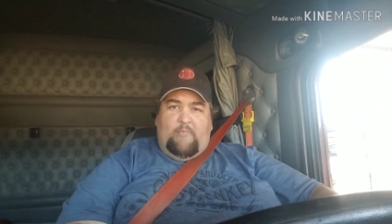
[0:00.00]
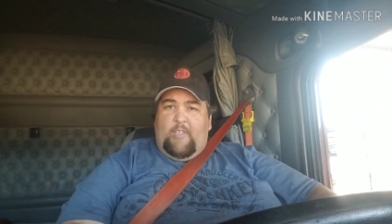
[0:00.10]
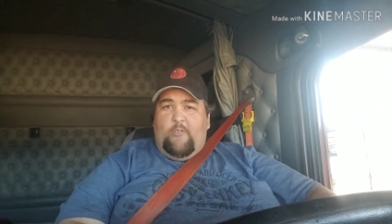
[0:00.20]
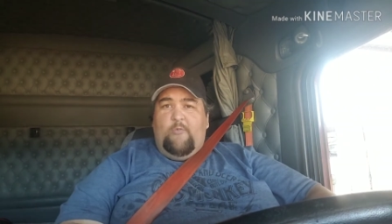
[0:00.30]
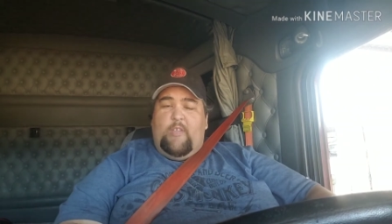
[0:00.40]

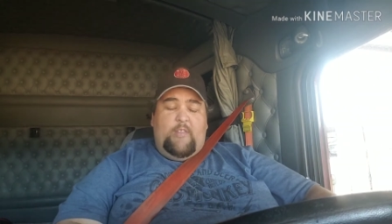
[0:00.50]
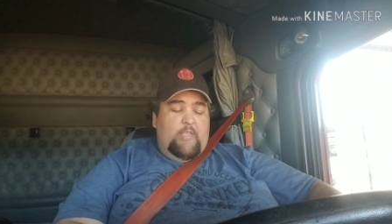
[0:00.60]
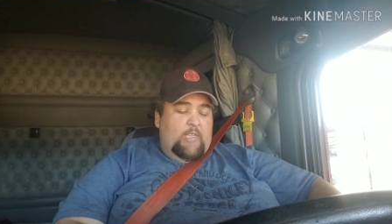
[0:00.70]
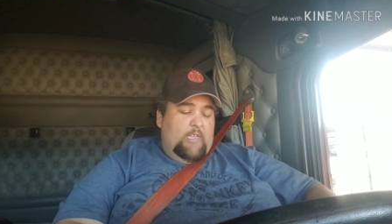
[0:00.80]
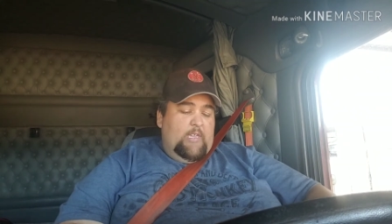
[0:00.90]
like coolant,
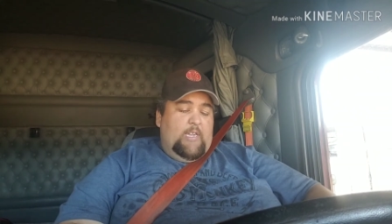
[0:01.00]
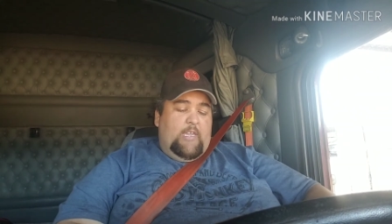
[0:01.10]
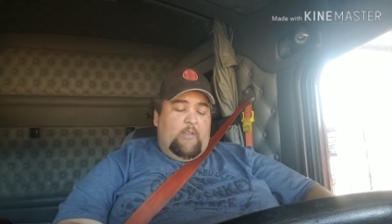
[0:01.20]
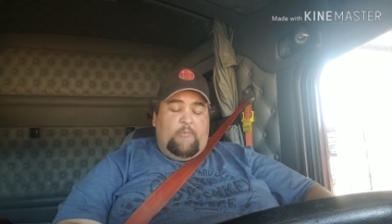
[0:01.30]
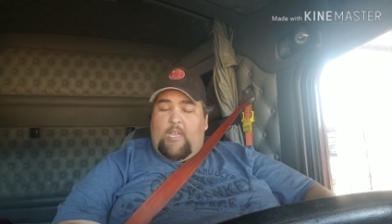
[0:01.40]
and
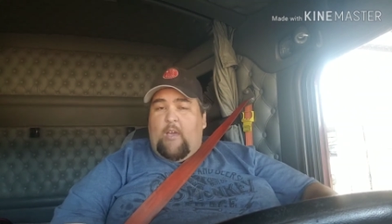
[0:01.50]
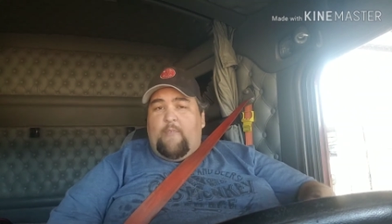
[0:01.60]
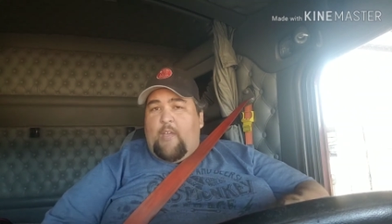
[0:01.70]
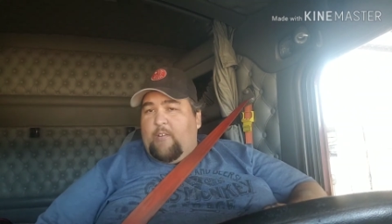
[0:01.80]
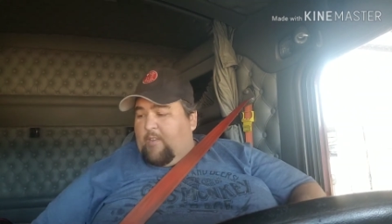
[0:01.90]
that was how I
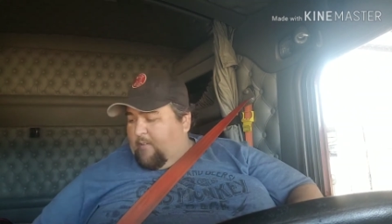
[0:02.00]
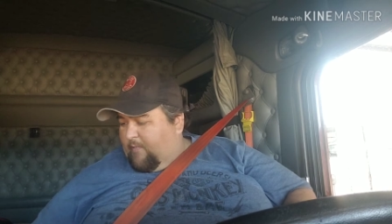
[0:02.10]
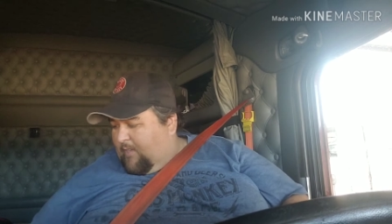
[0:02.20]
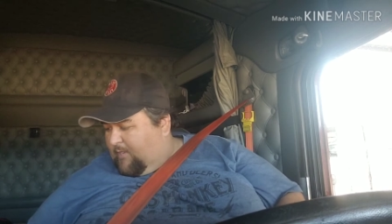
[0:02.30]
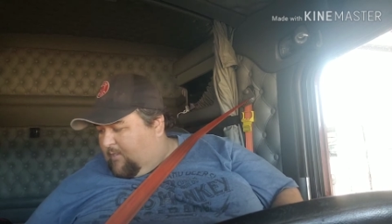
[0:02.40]
found it and
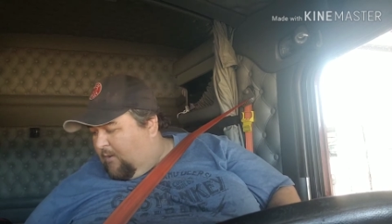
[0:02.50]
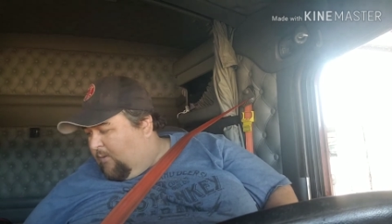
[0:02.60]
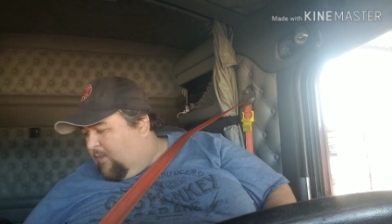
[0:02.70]
everything. So